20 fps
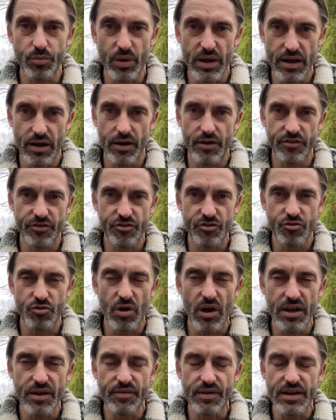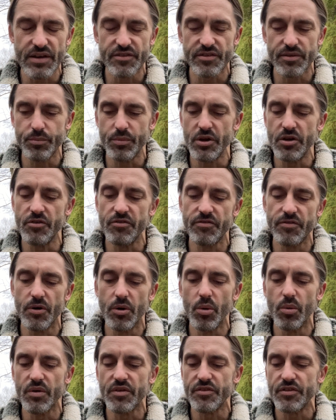We are striving to move
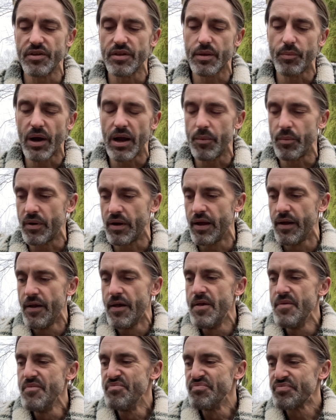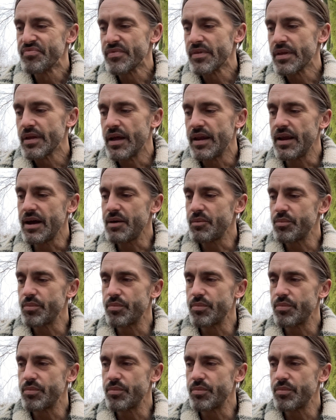forwards at the moment. And that